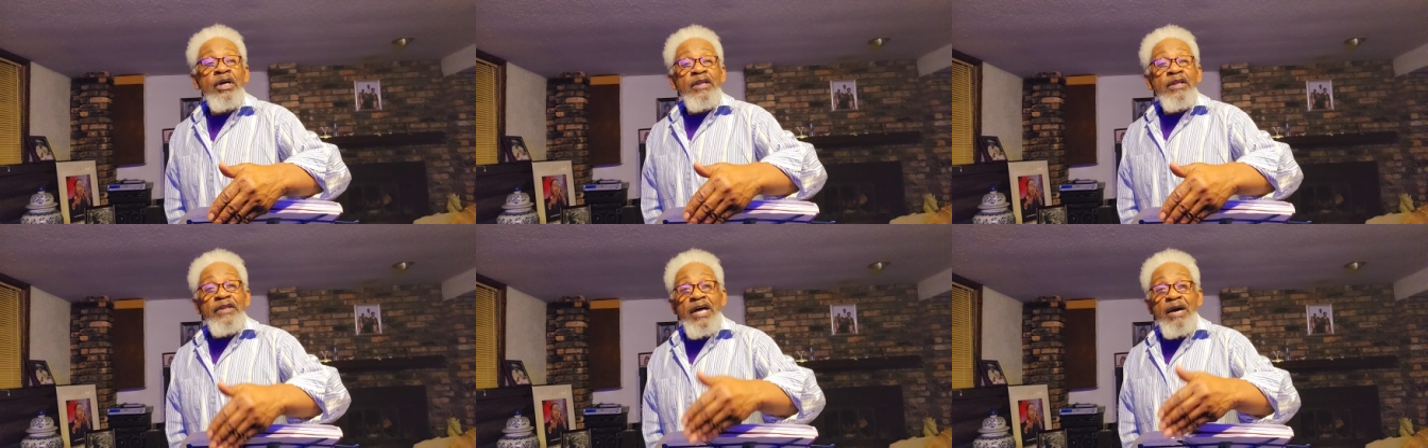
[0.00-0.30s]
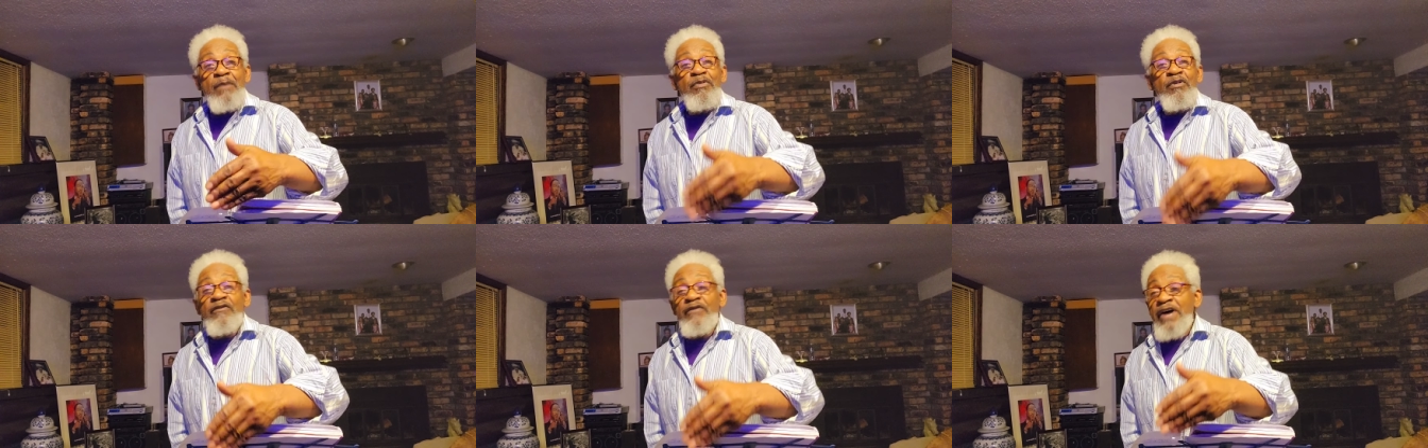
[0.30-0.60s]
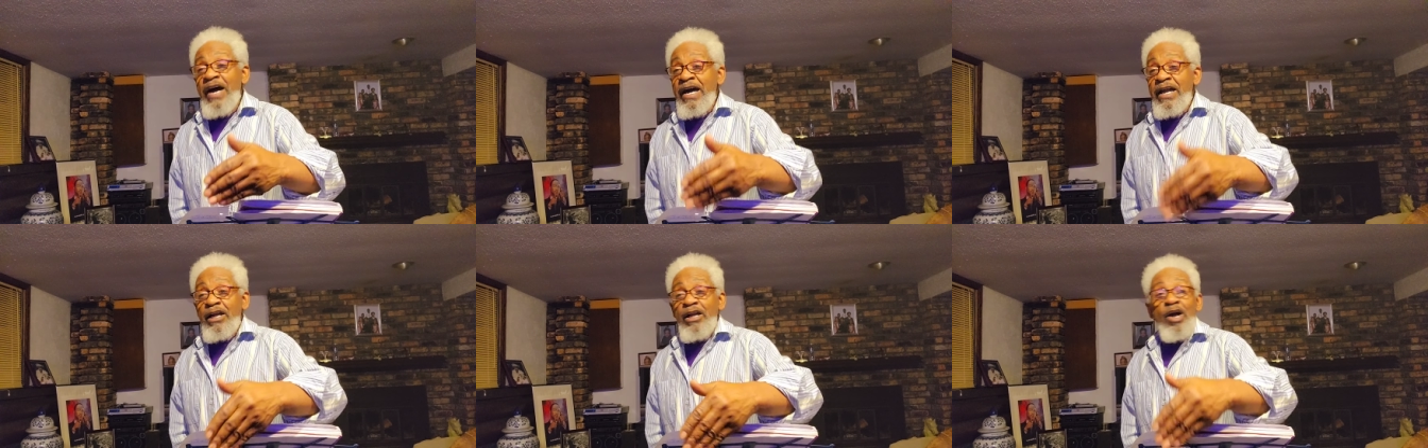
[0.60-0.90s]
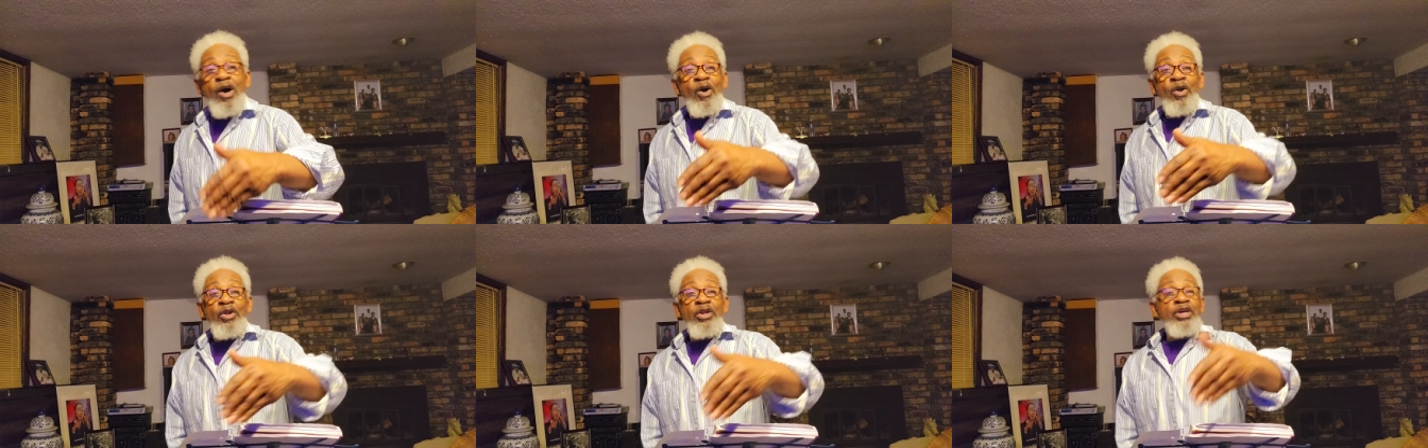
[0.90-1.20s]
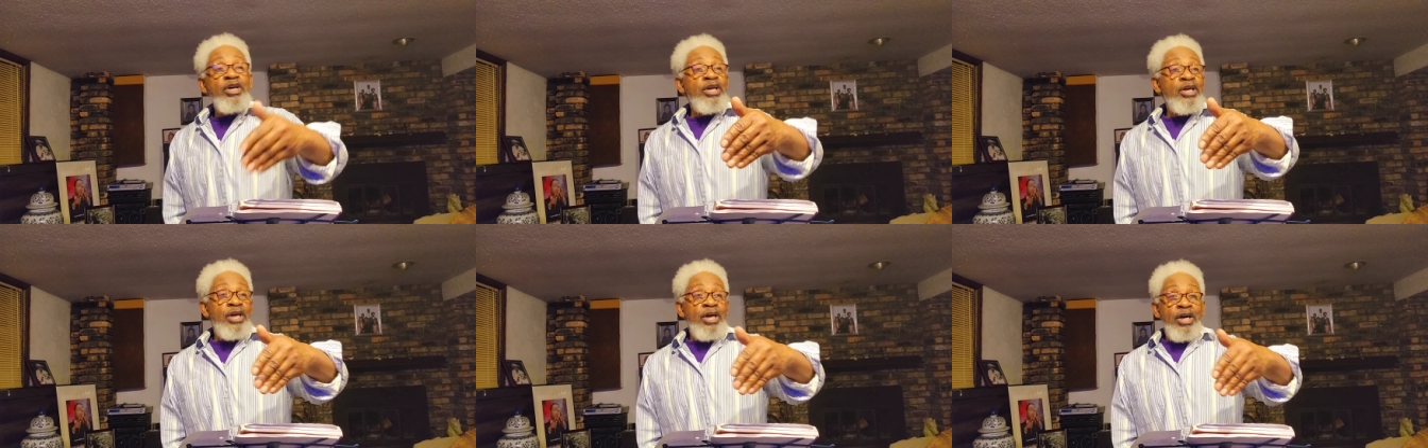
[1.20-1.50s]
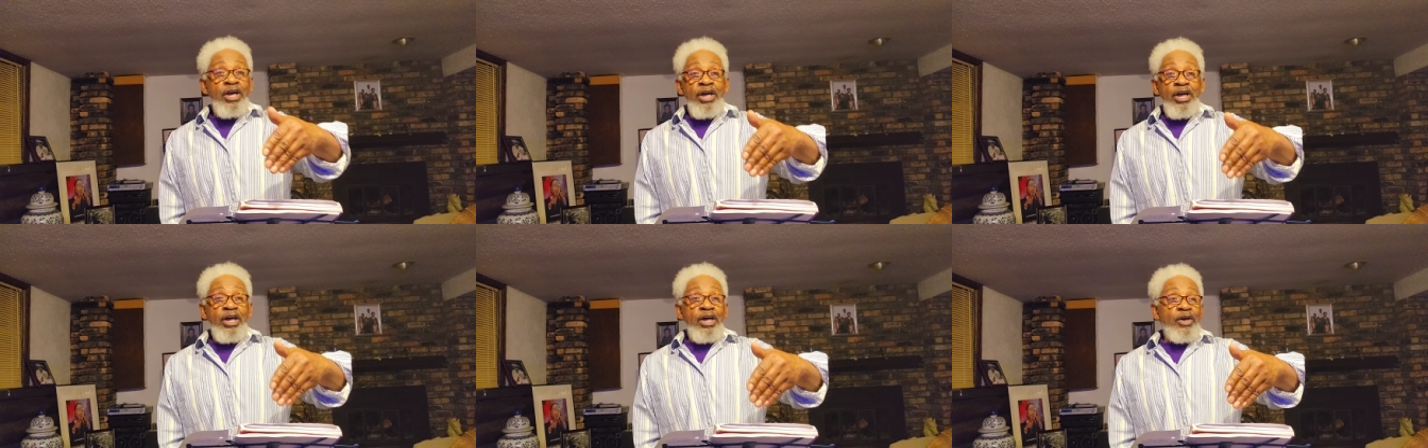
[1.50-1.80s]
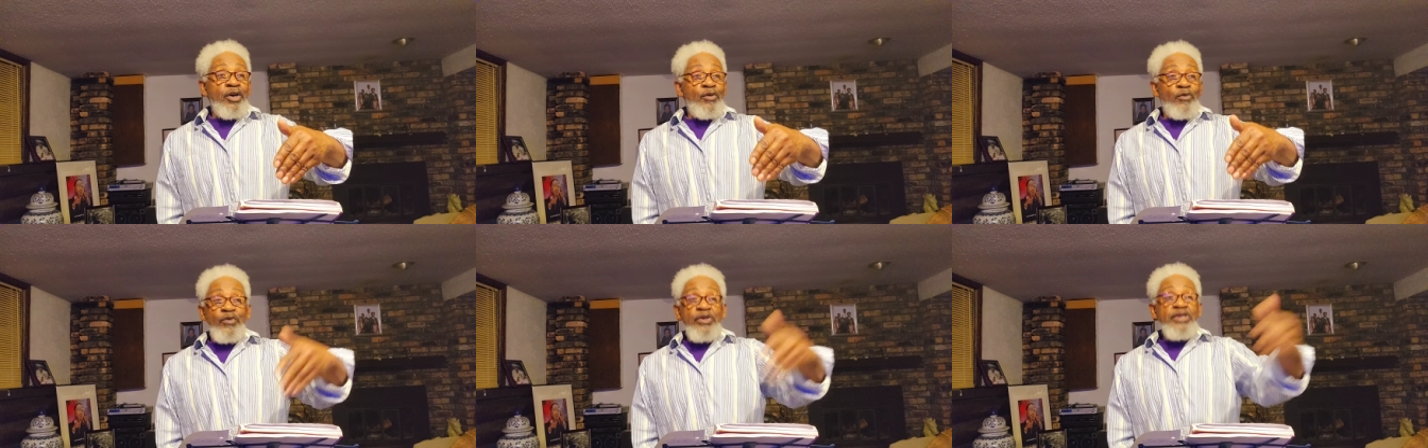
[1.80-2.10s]
that provided all the
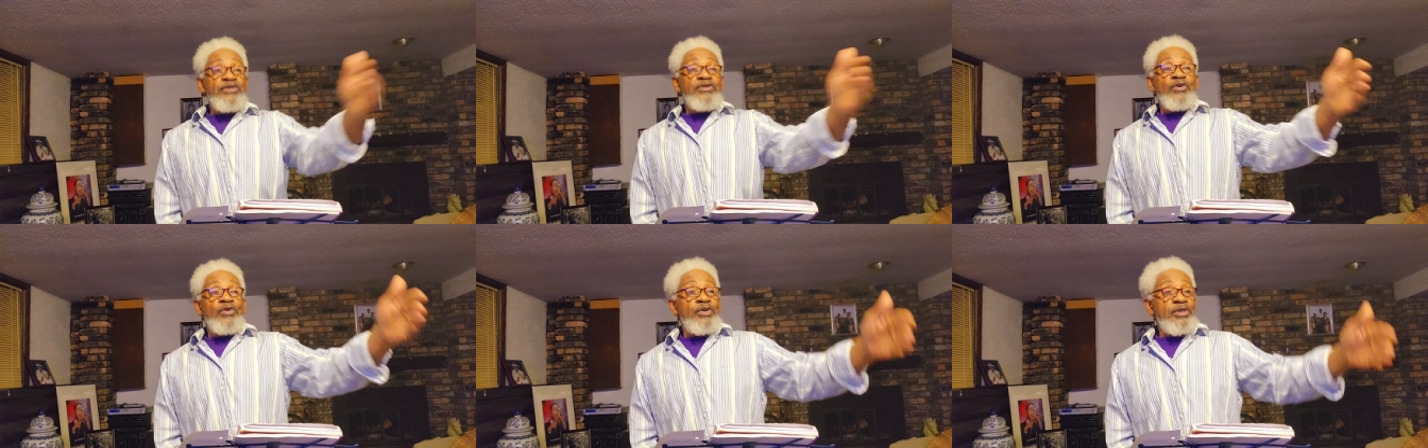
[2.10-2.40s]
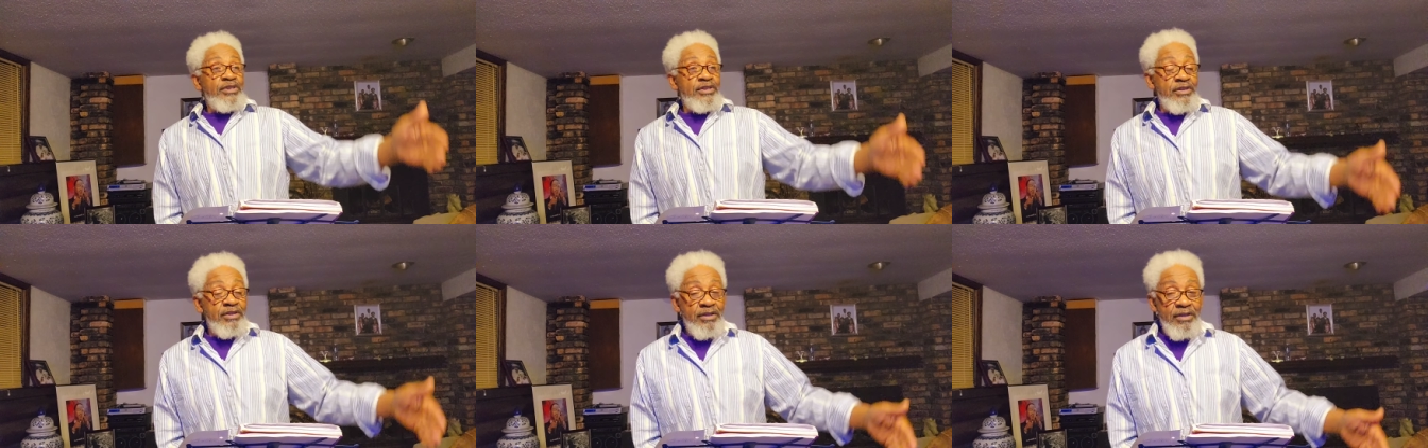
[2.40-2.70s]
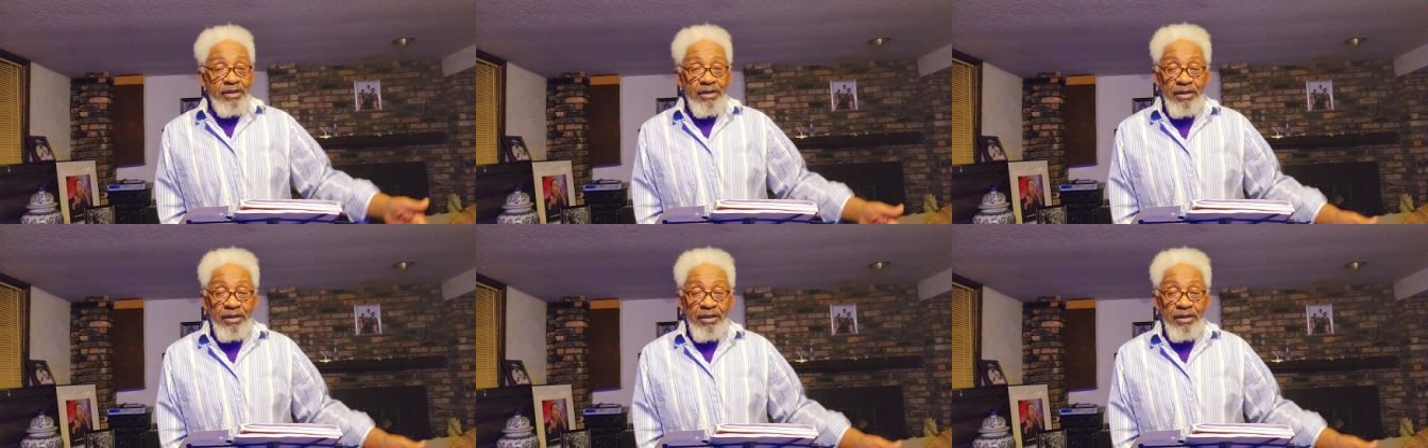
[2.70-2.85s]
resources.